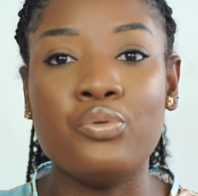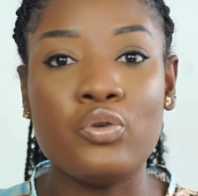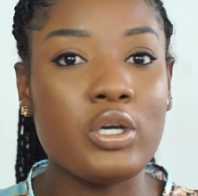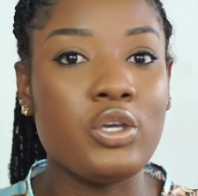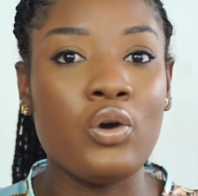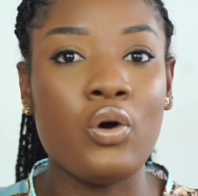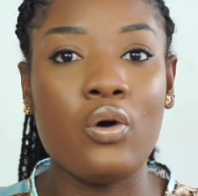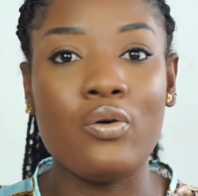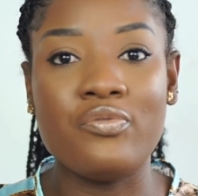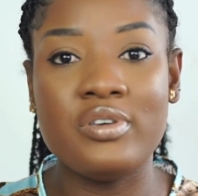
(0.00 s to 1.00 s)
book
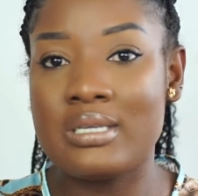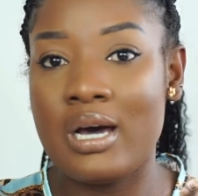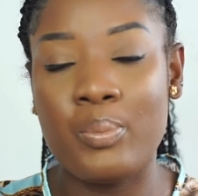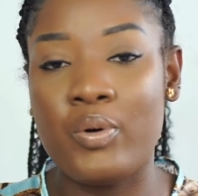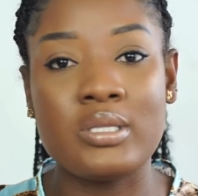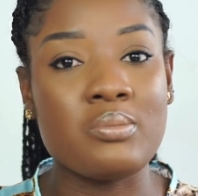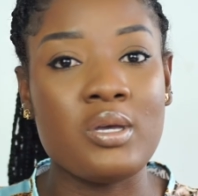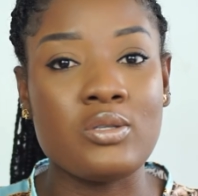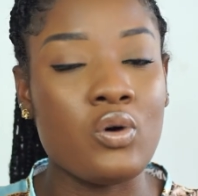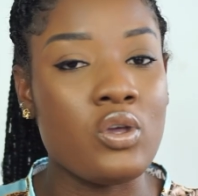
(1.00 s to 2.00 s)
your visa
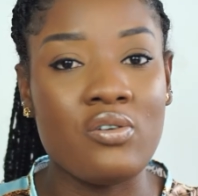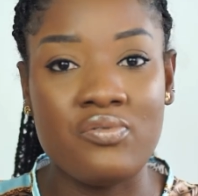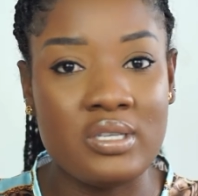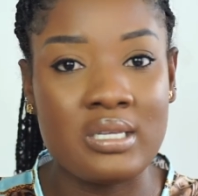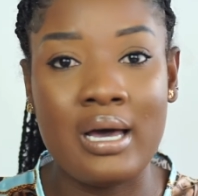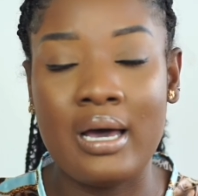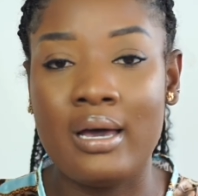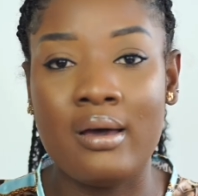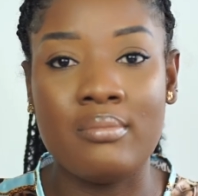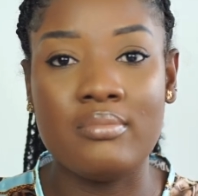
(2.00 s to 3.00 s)
appointment or your
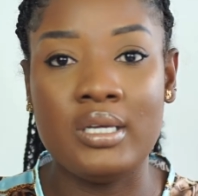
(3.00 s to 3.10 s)
visa um,